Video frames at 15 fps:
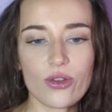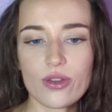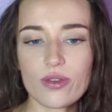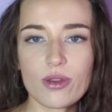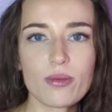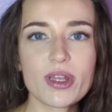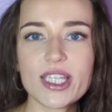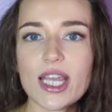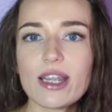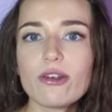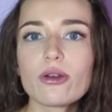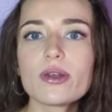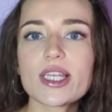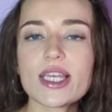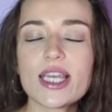The material
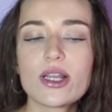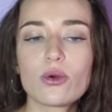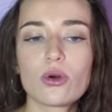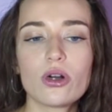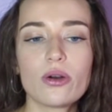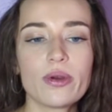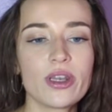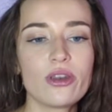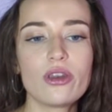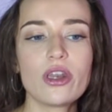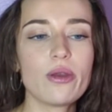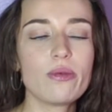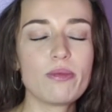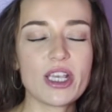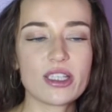is equal and
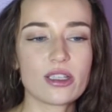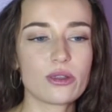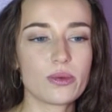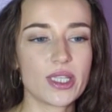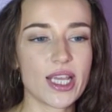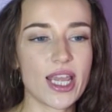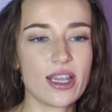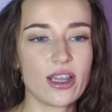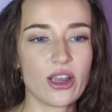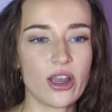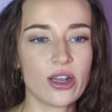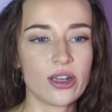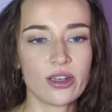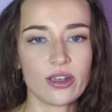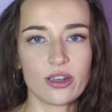no pieces were
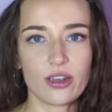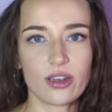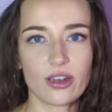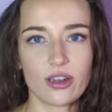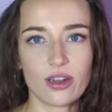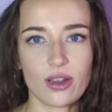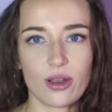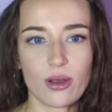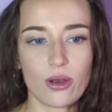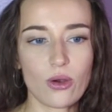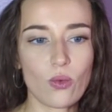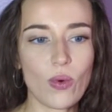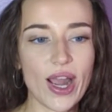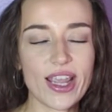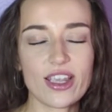taken, and
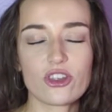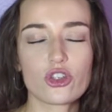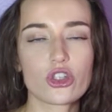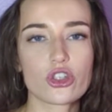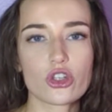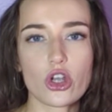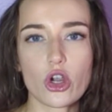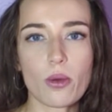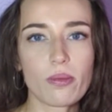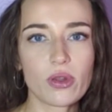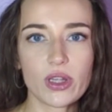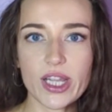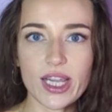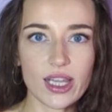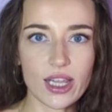white is just
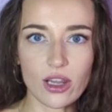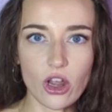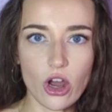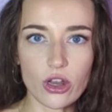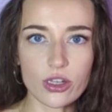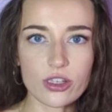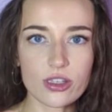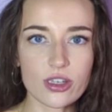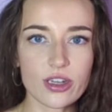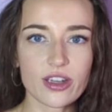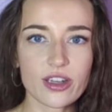completely lost.